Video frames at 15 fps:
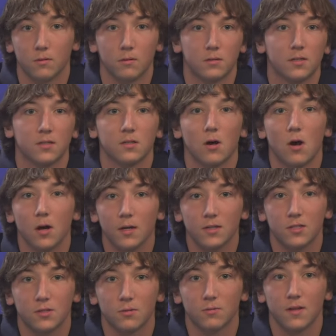since
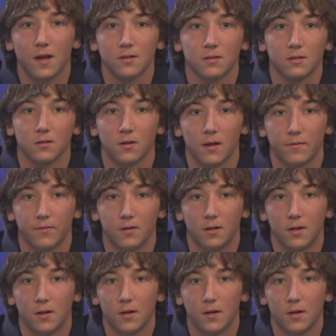August 2011,